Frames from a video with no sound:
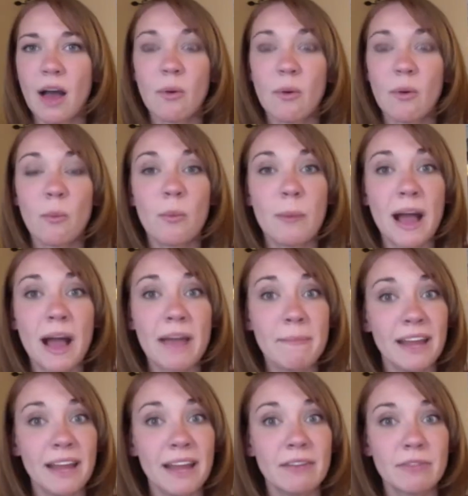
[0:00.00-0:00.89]
My
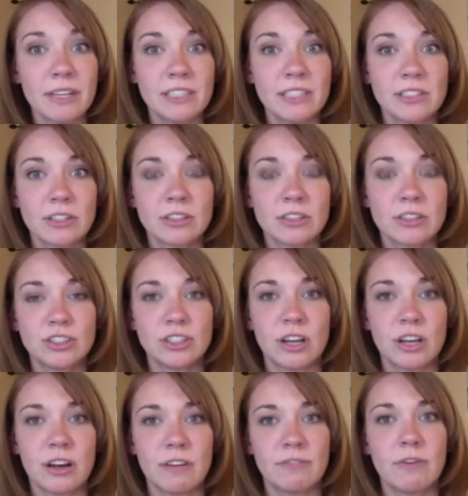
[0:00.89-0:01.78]
main research
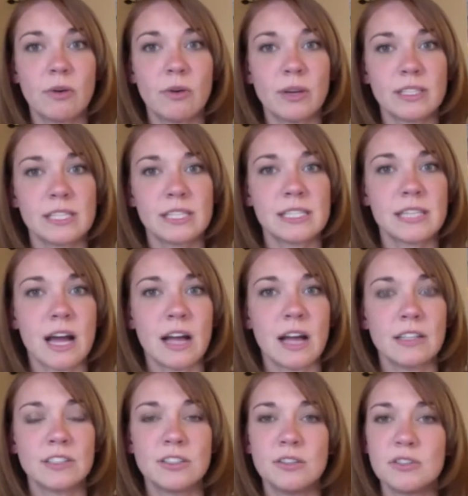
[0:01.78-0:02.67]
focuses on
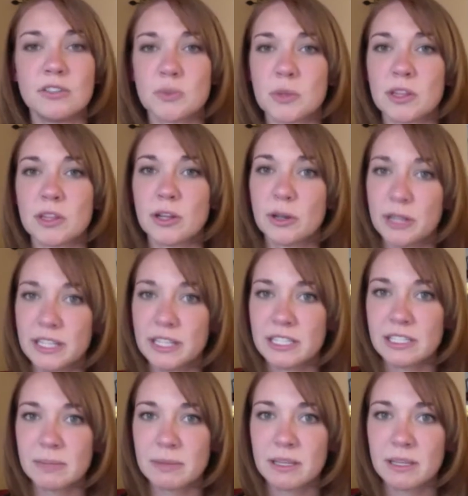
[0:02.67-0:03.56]
students with learning
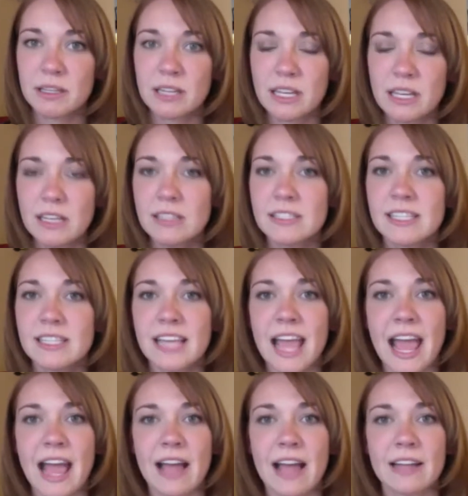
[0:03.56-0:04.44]
disabilities
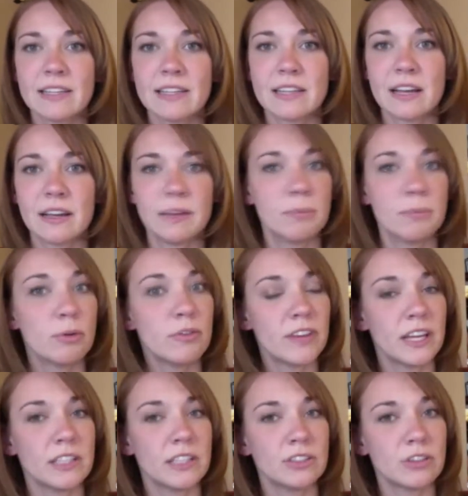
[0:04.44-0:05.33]
and
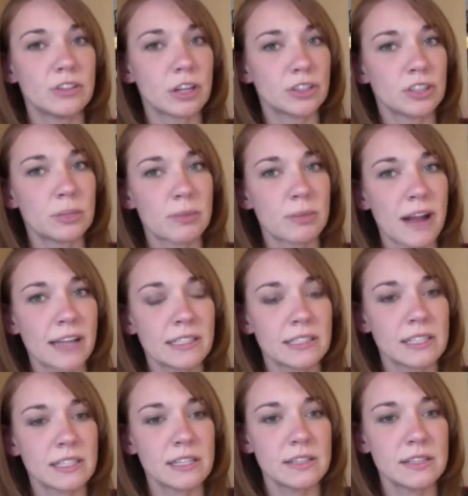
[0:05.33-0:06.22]
improving instructional
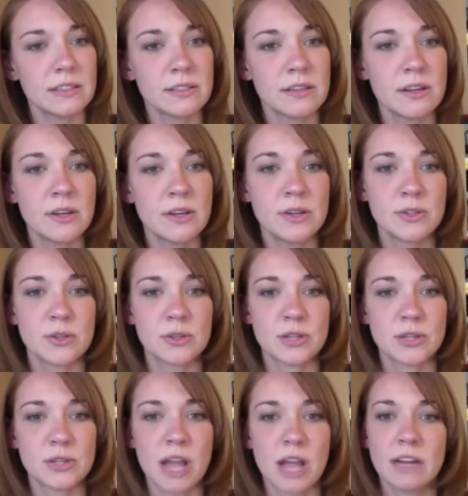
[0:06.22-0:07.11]
practices. So
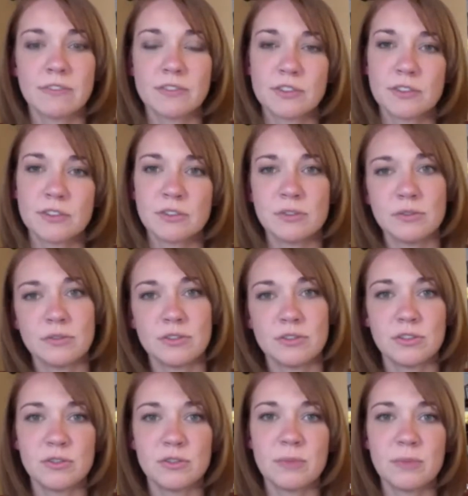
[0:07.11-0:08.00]
there's kind of two
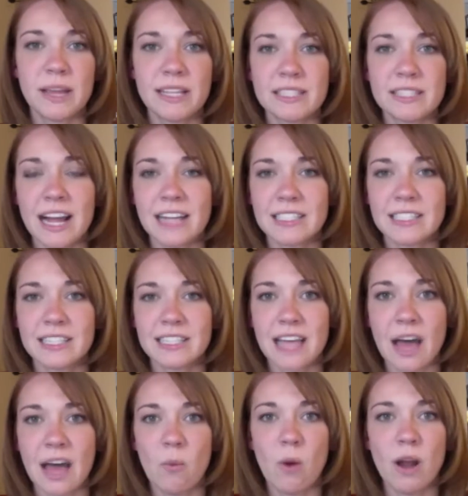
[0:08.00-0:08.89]
main sides to
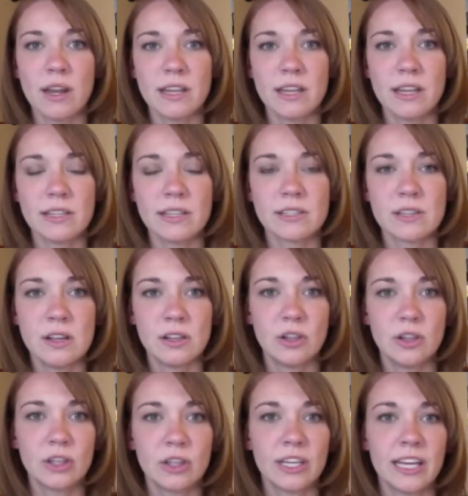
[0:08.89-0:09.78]
that. One is
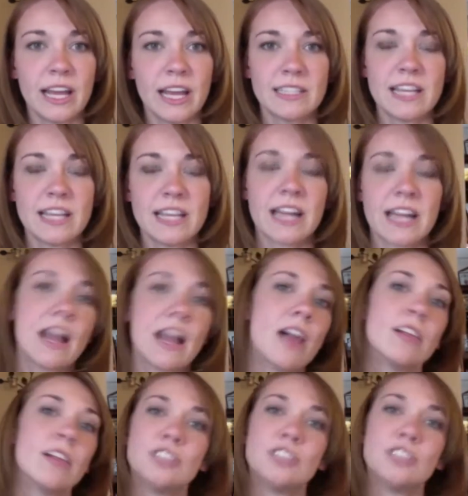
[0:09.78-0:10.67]
looking at
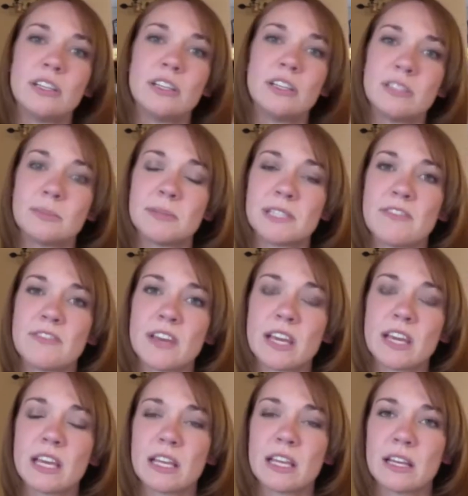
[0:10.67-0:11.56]
technology
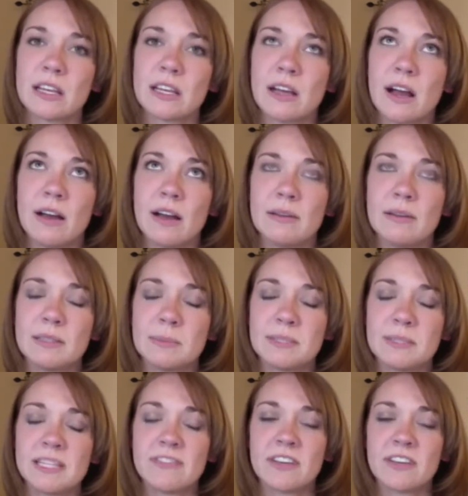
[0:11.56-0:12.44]

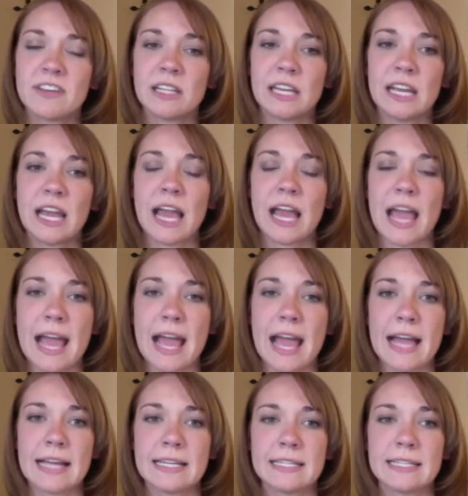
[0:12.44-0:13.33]
specifically,
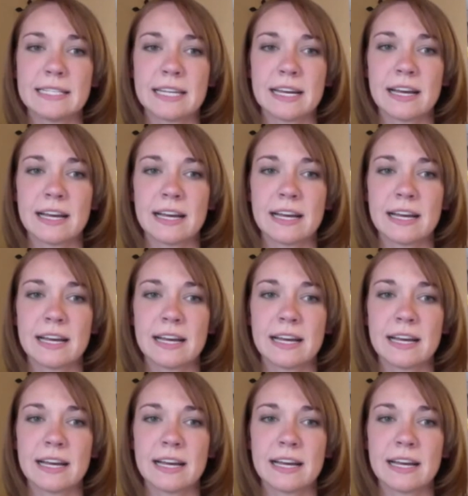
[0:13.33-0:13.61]
and